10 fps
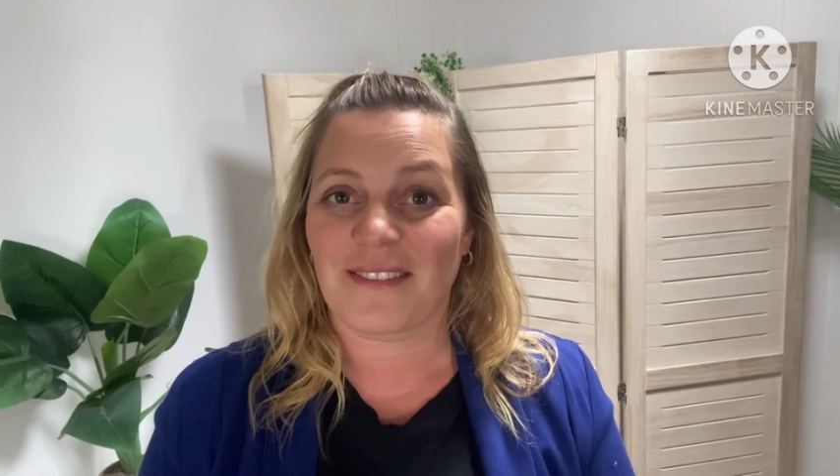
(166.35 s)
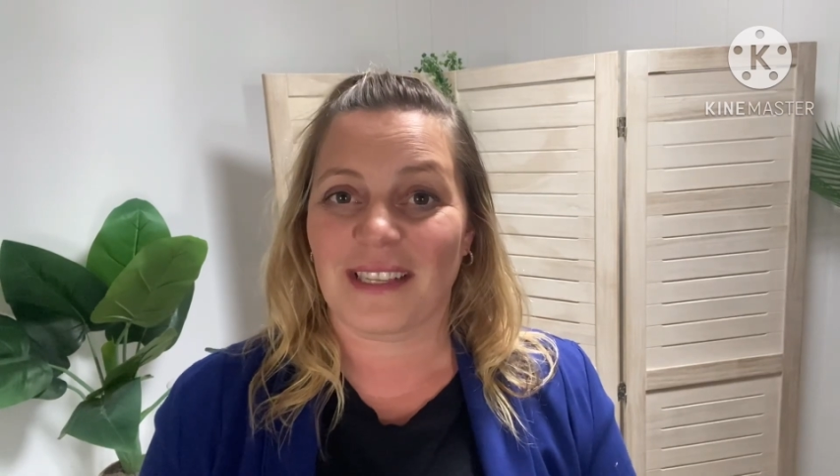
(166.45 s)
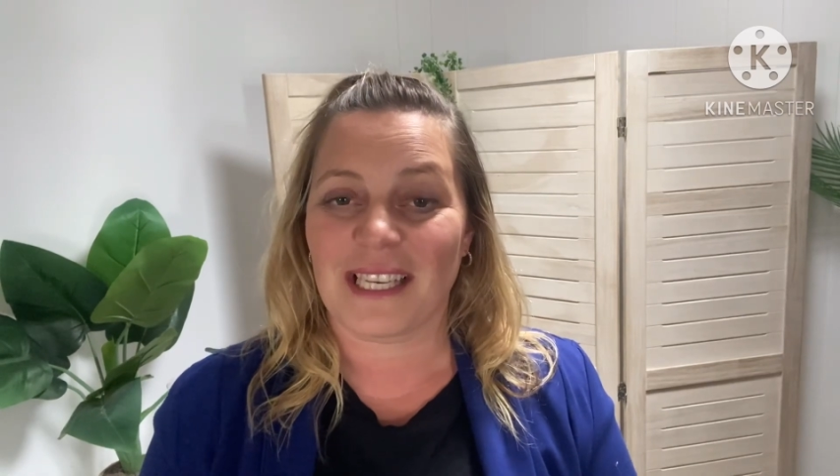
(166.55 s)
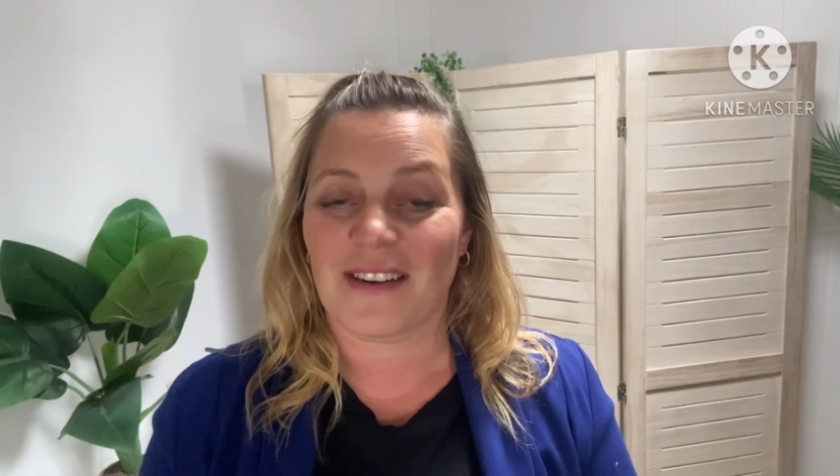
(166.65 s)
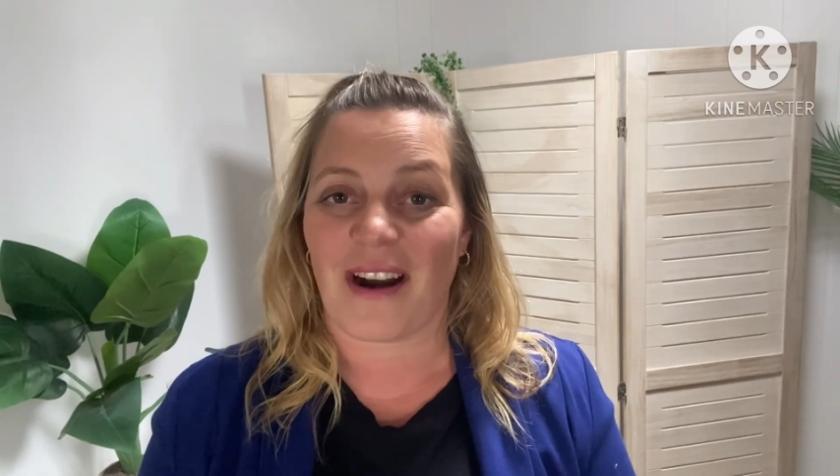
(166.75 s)

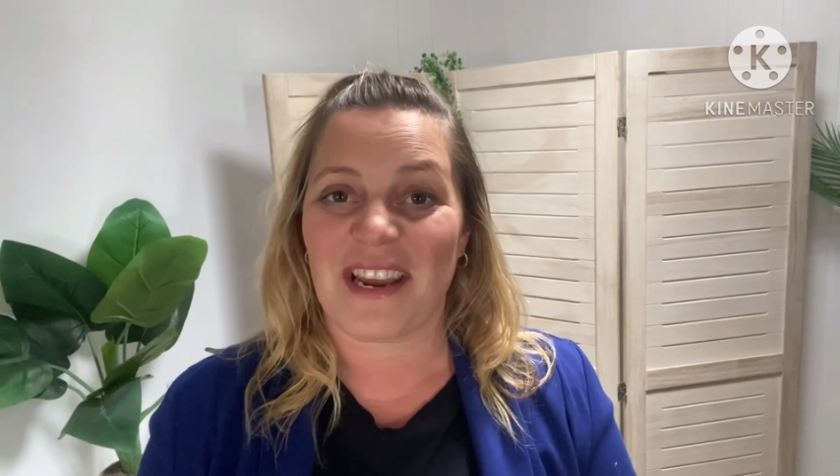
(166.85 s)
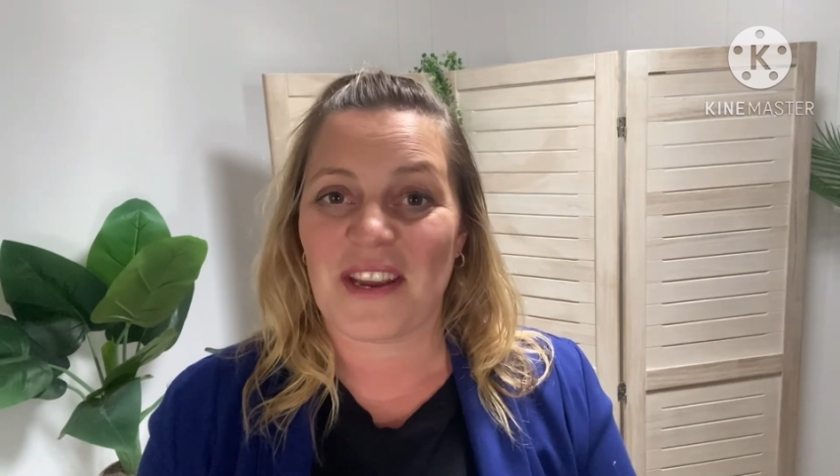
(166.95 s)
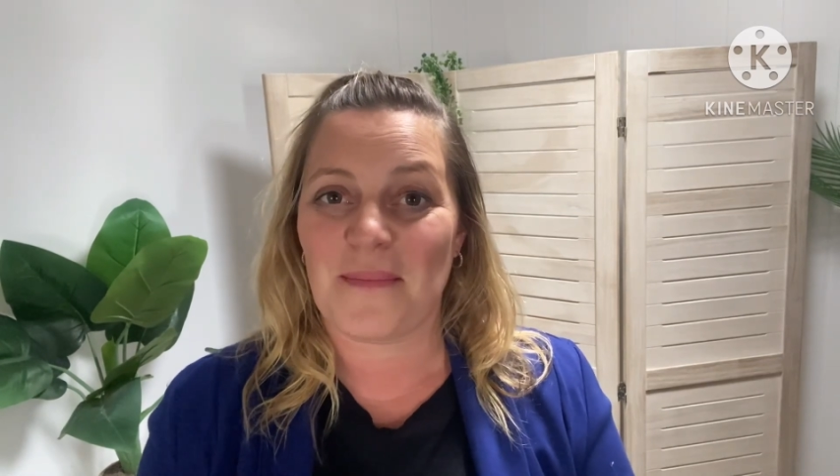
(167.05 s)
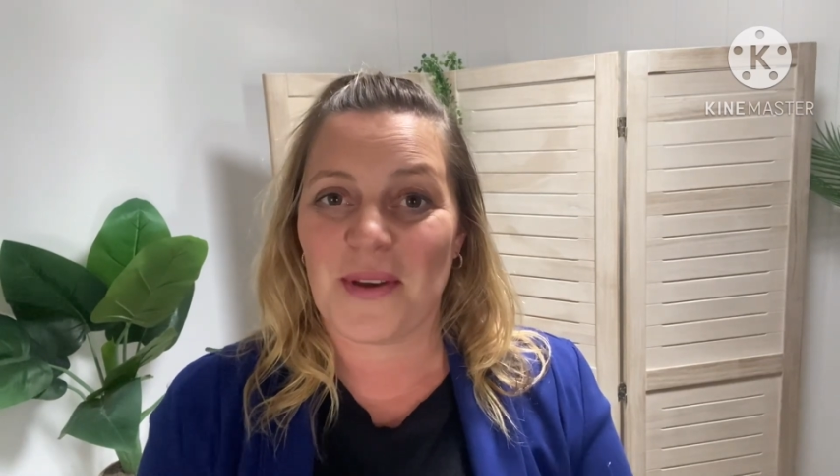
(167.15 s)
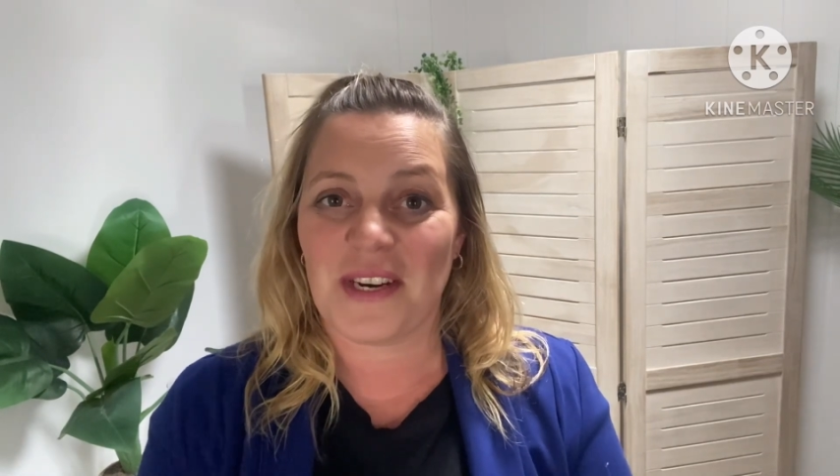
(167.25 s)
really great
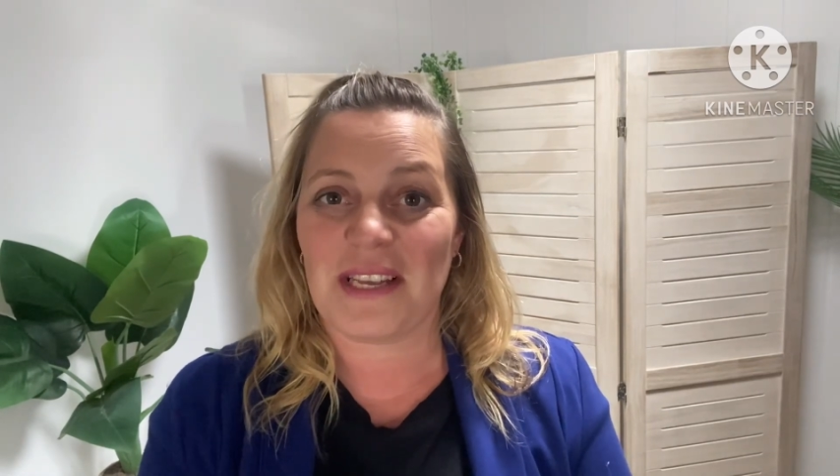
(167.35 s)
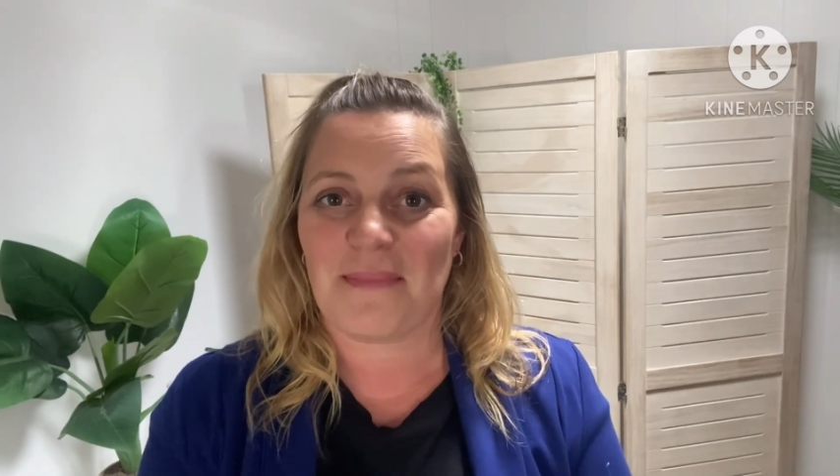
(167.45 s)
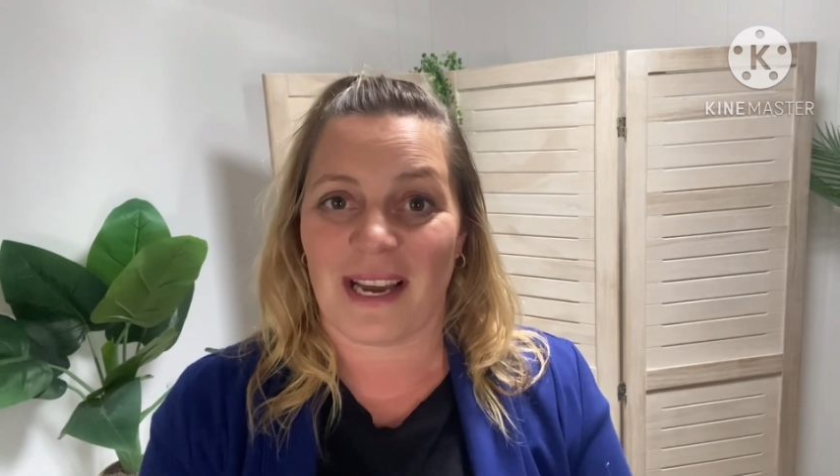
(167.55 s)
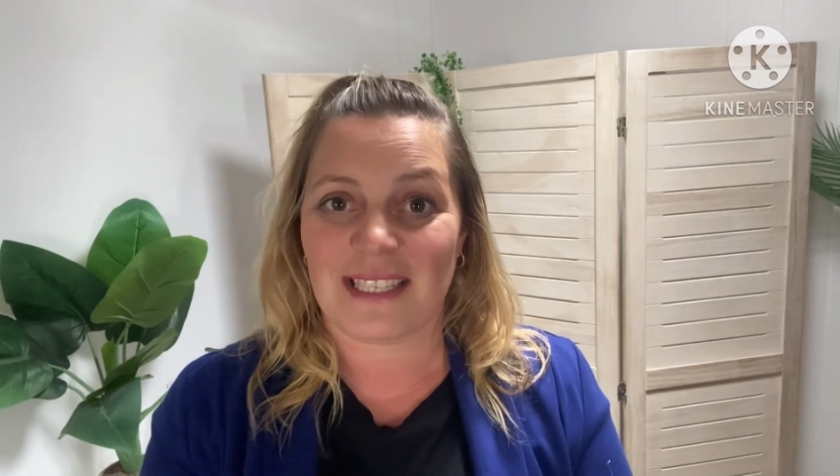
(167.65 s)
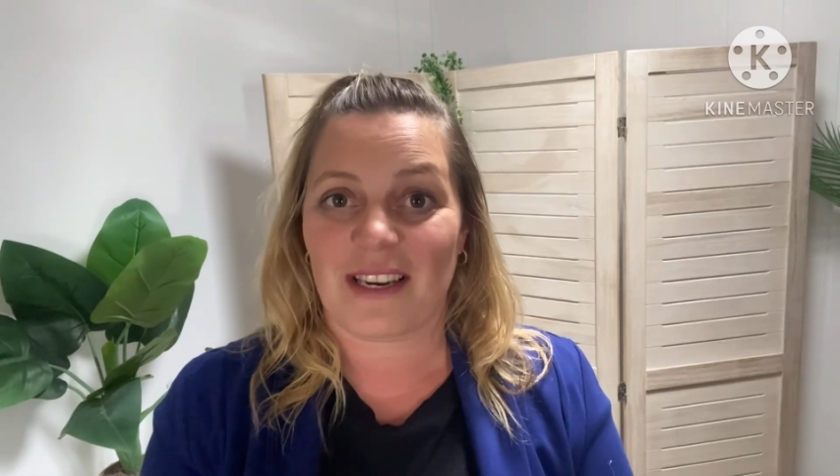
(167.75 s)

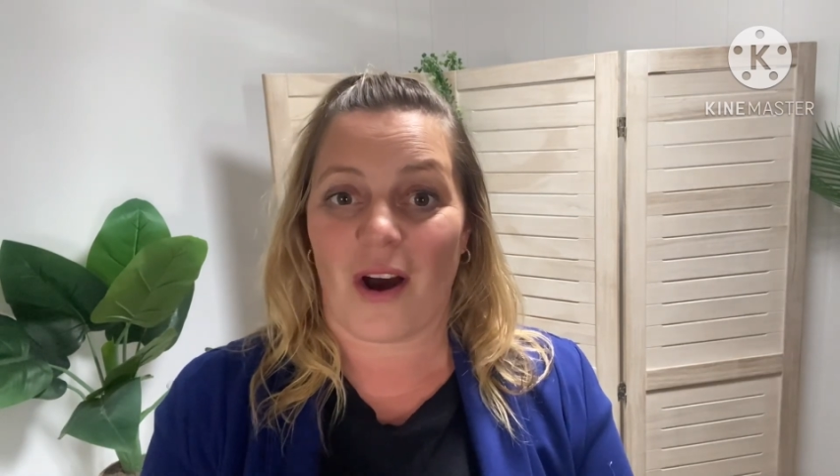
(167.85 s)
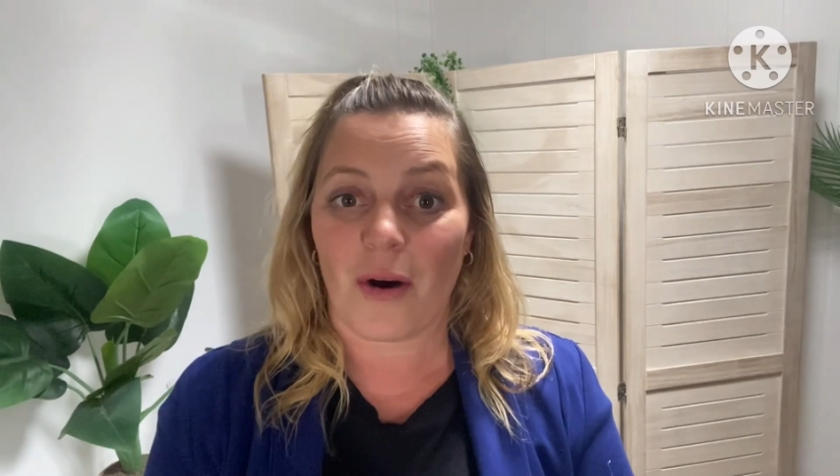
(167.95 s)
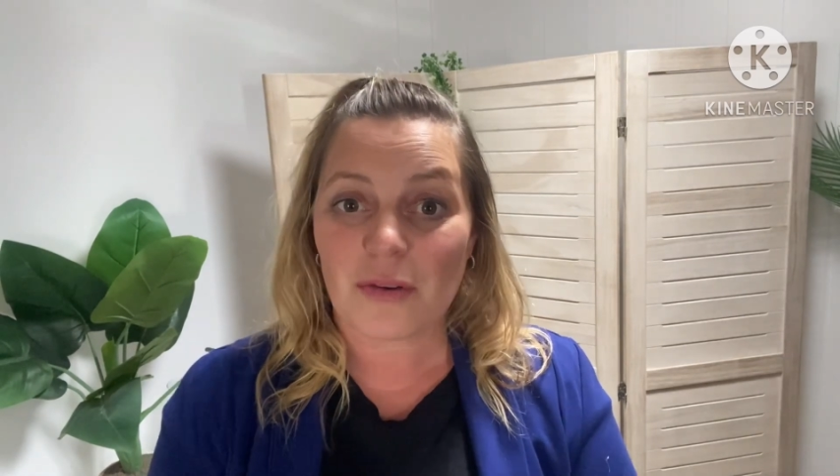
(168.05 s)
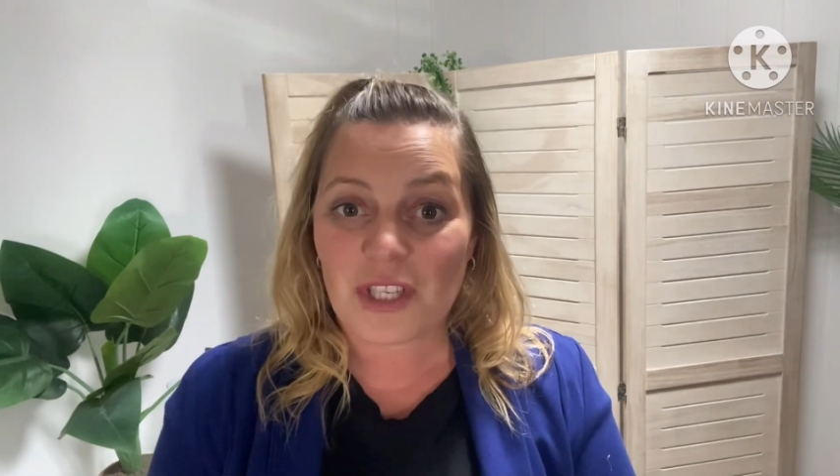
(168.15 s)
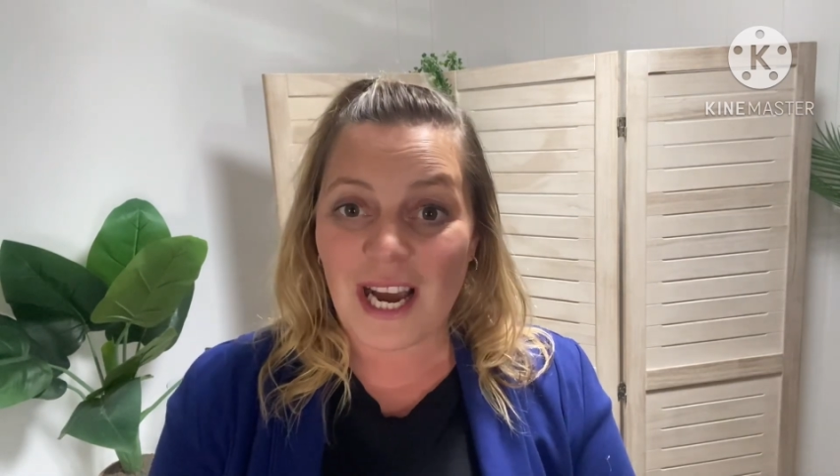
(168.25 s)
community-based
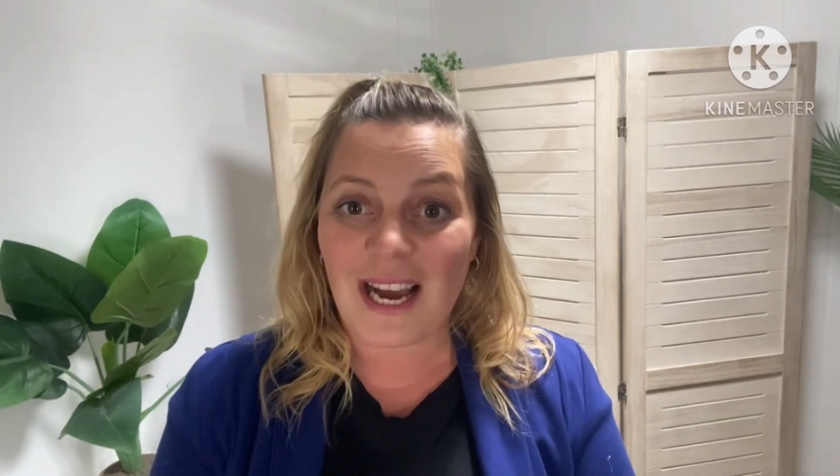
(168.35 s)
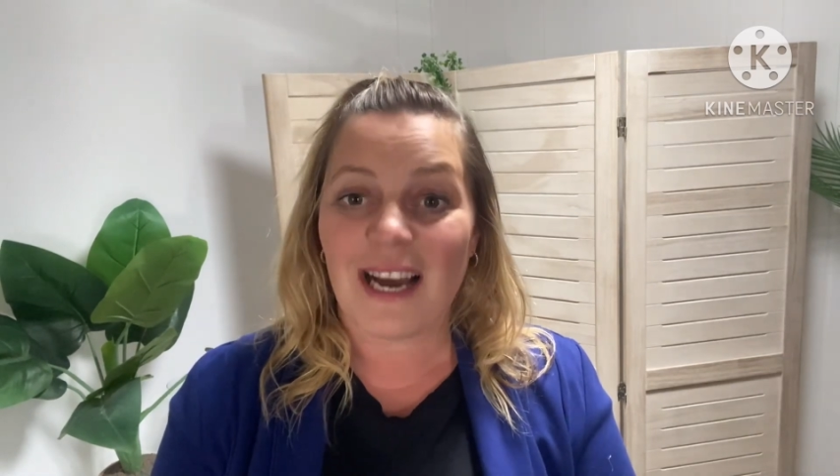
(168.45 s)
culture,